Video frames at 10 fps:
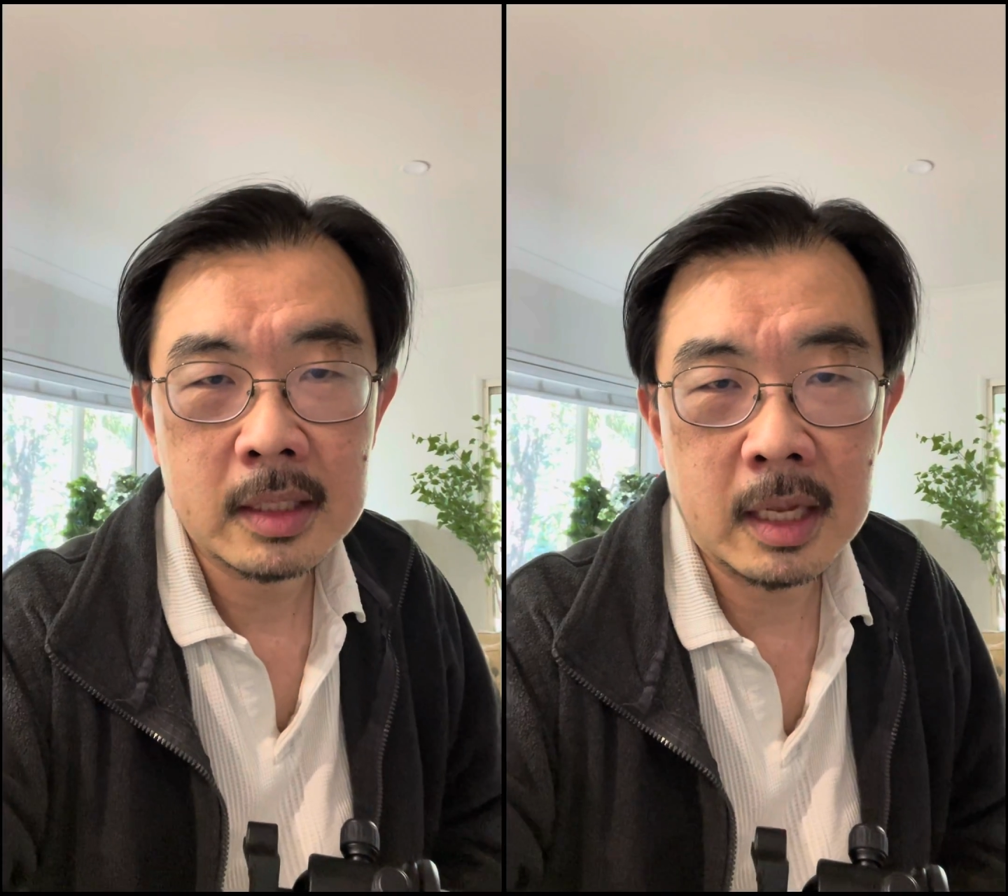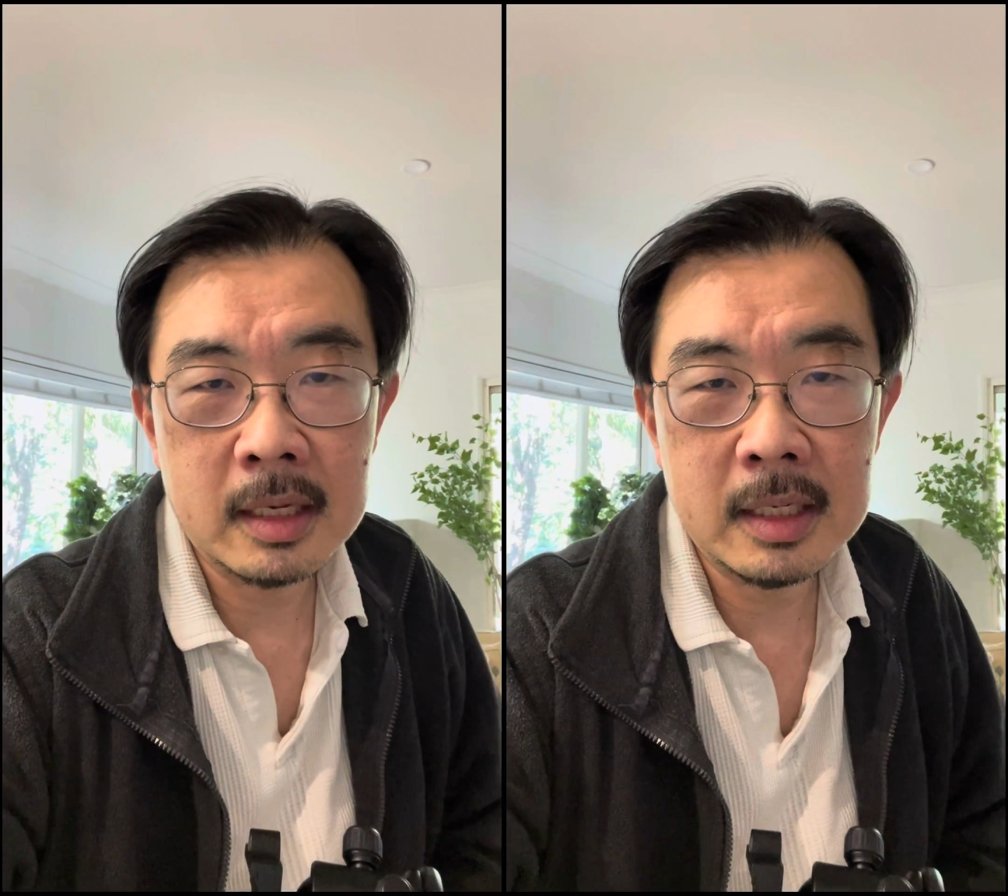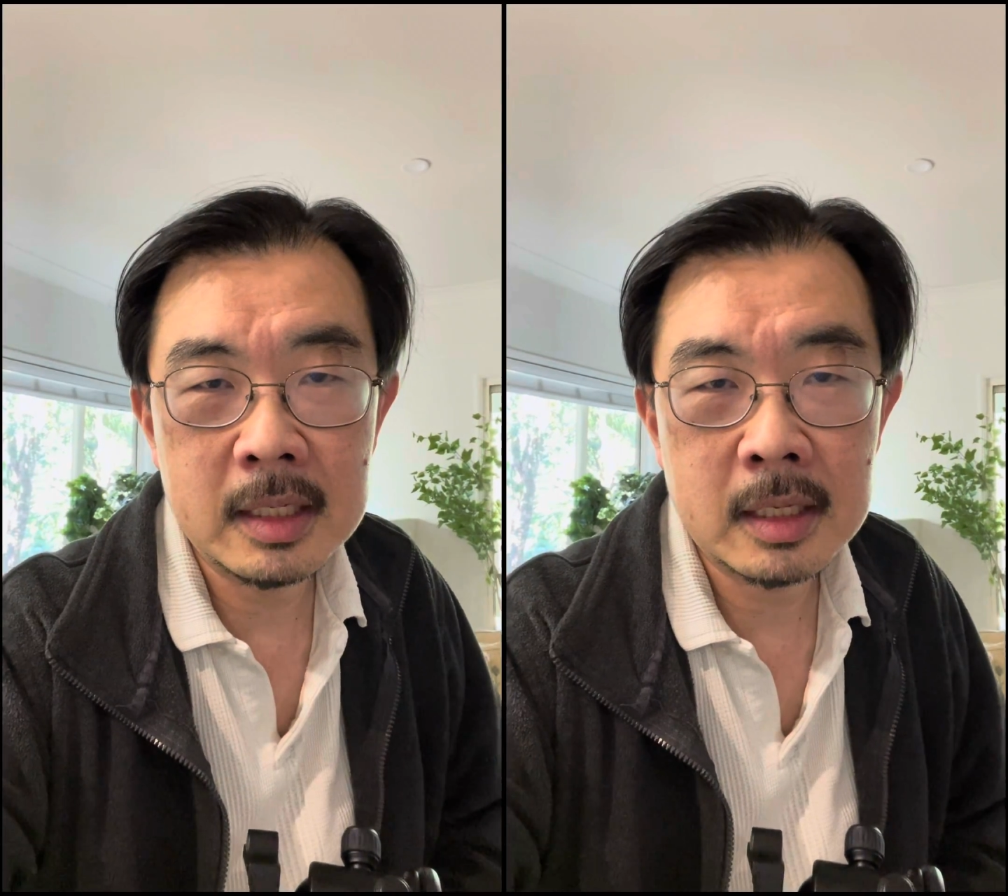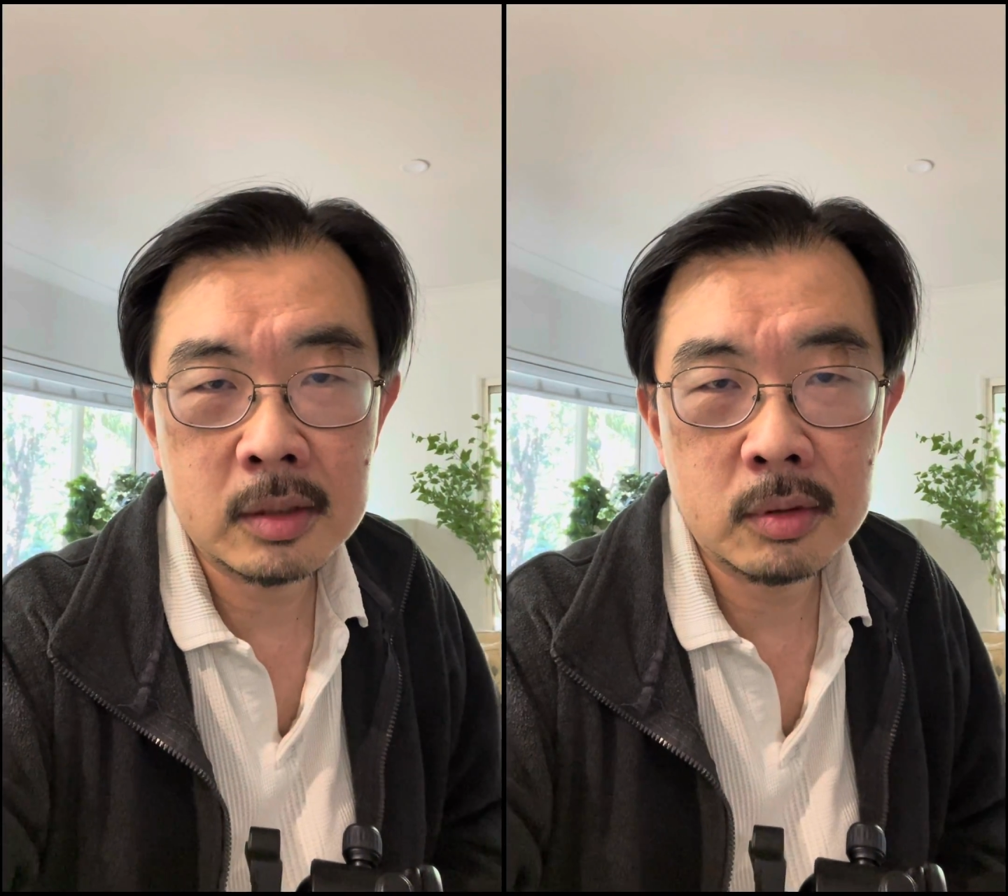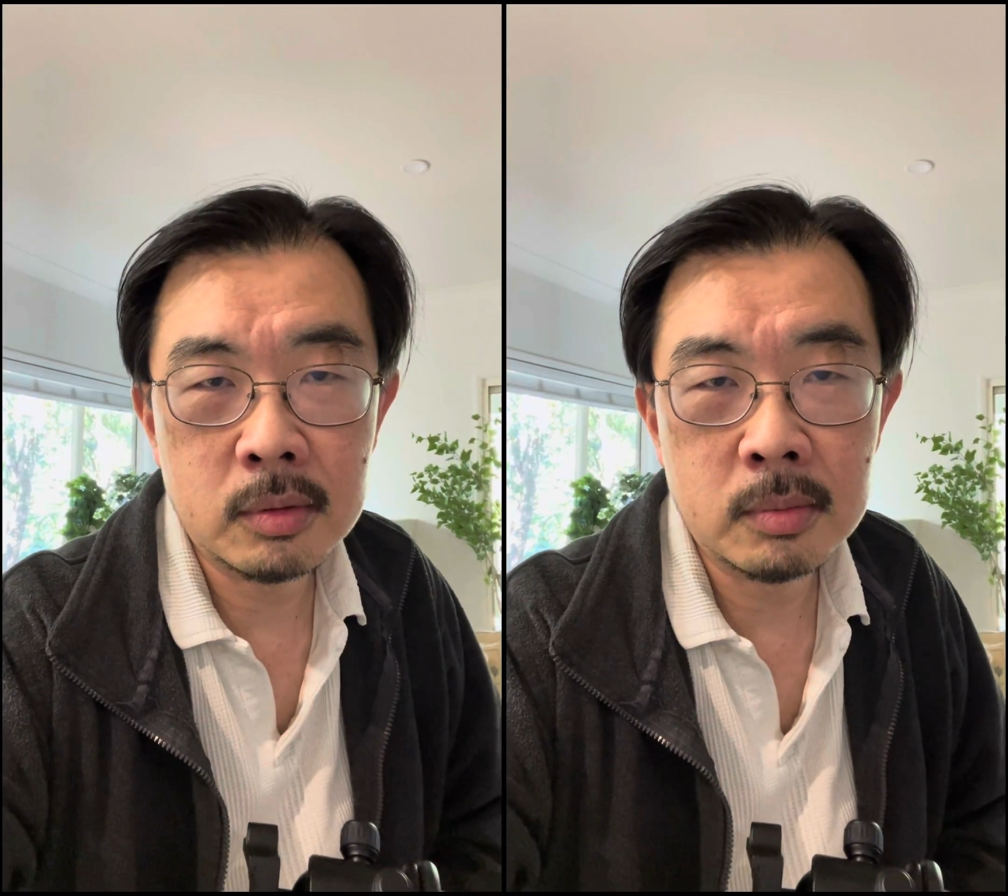that lead
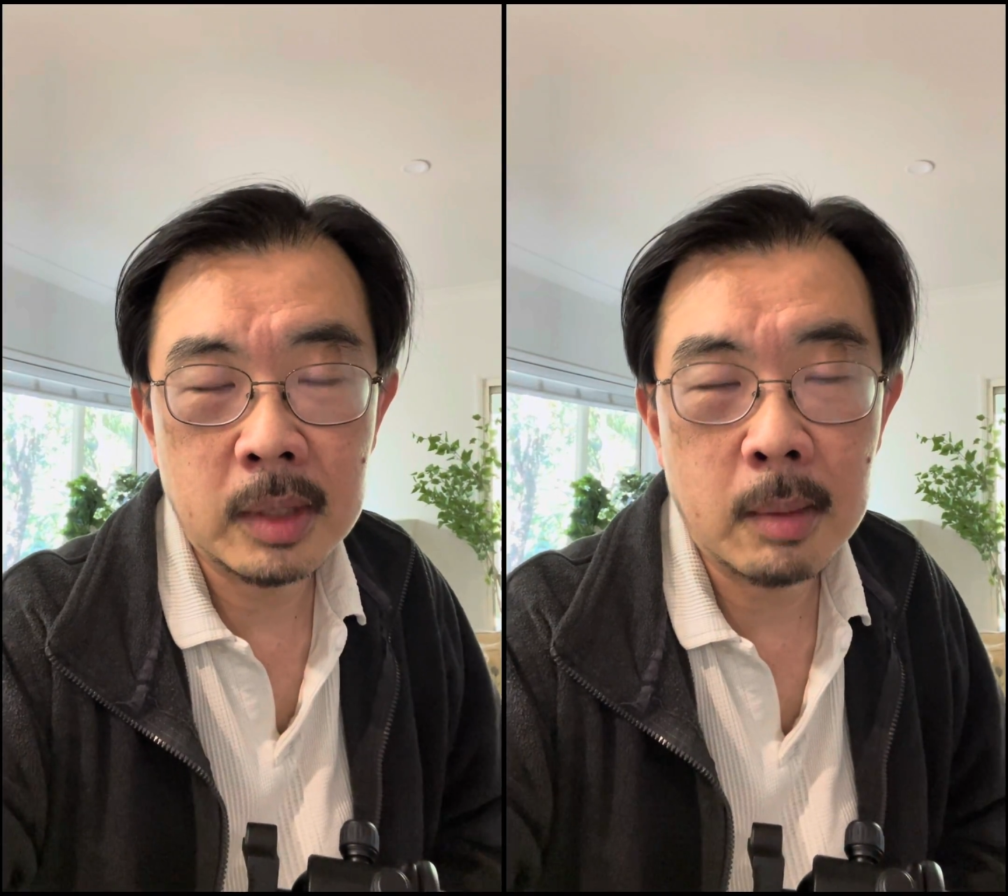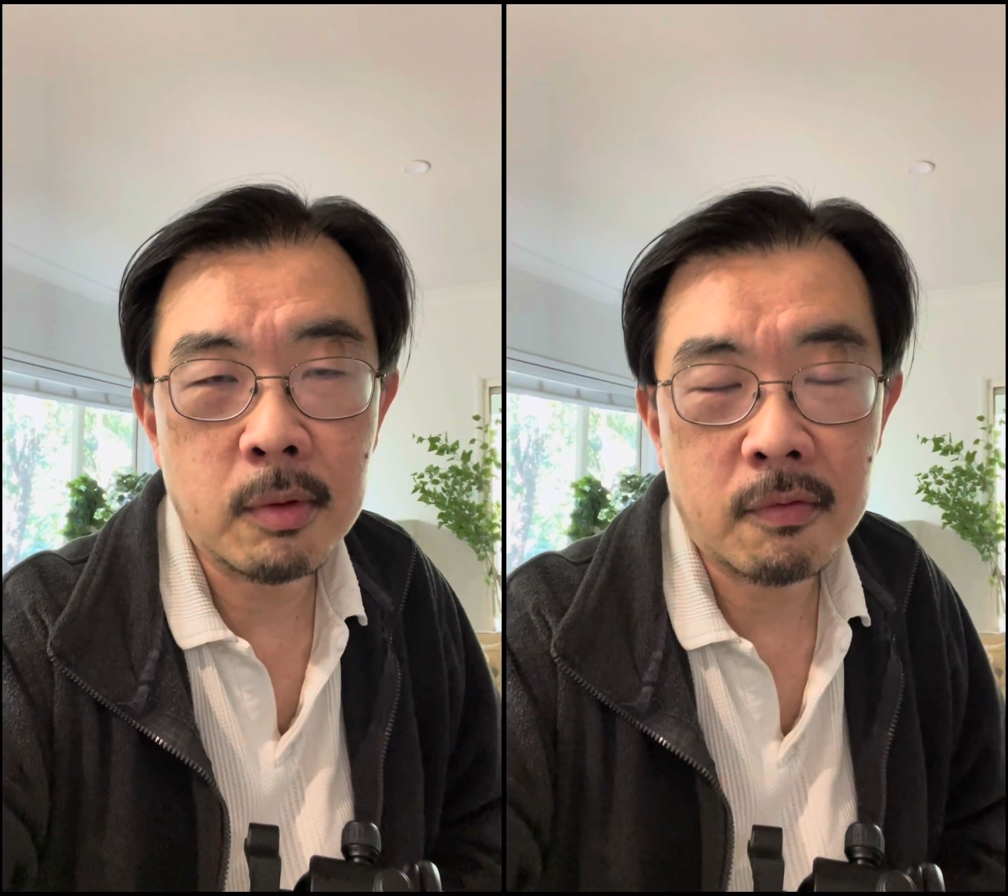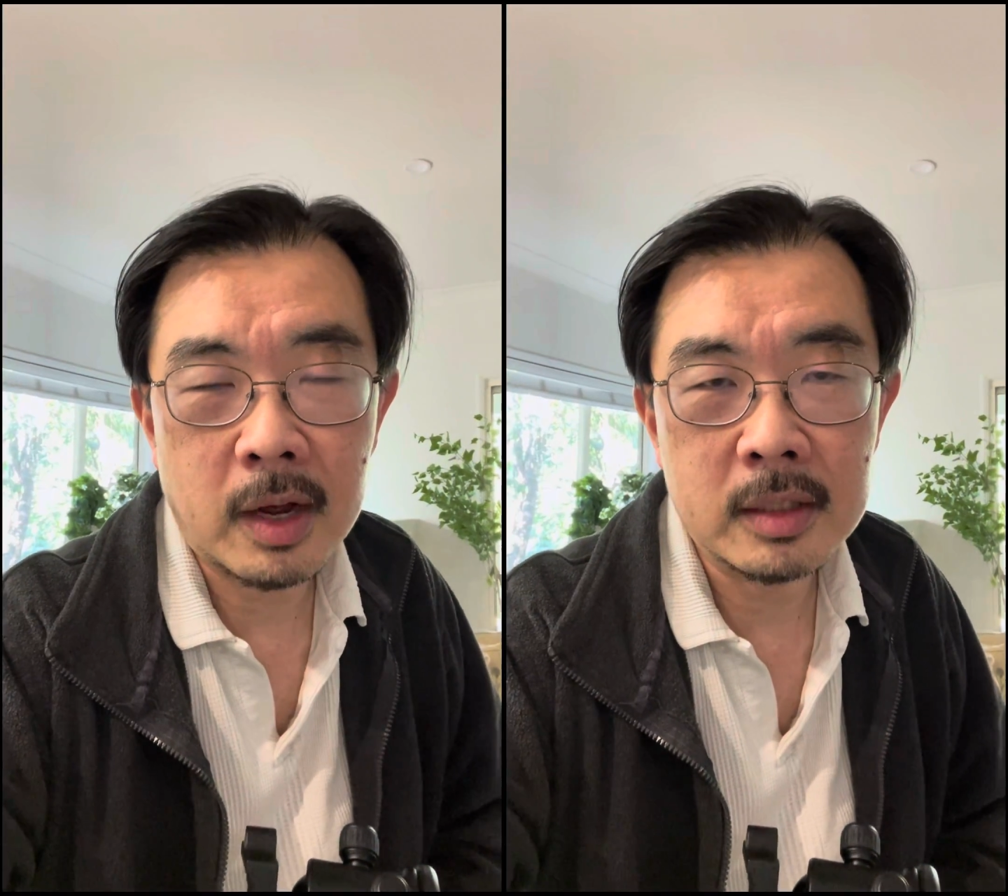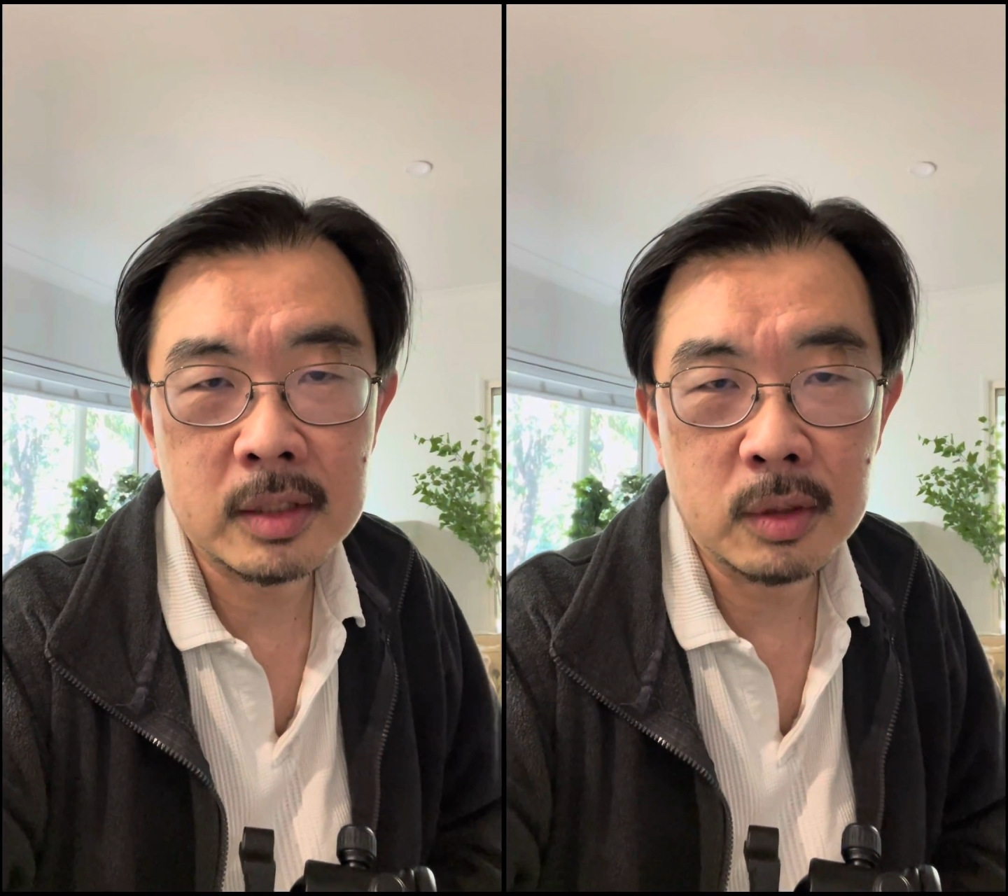us to be able to find